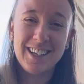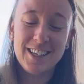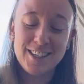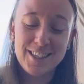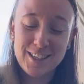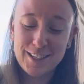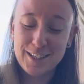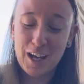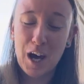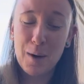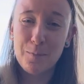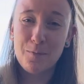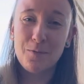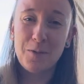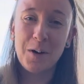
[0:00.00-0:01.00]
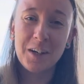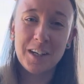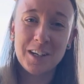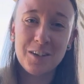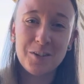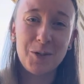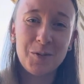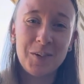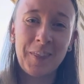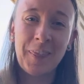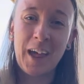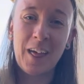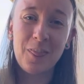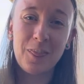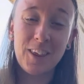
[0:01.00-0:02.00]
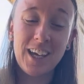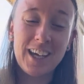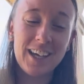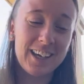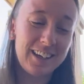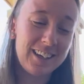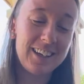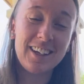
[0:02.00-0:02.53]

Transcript: stop fucking doing that thing.